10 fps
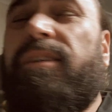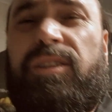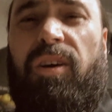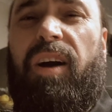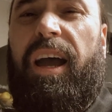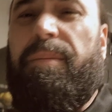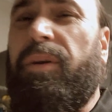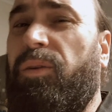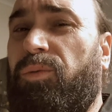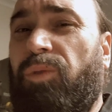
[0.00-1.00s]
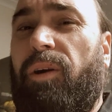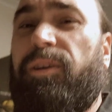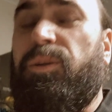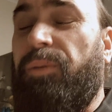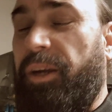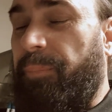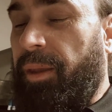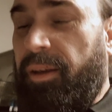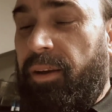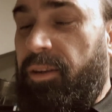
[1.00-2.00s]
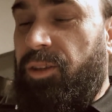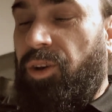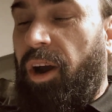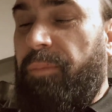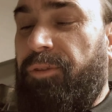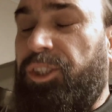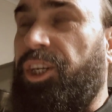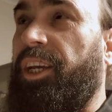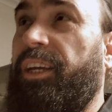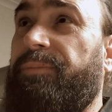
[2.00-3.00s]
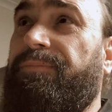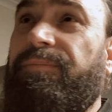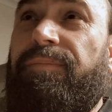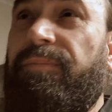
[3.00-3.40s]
Thyme, rosemary, thyme for chicken,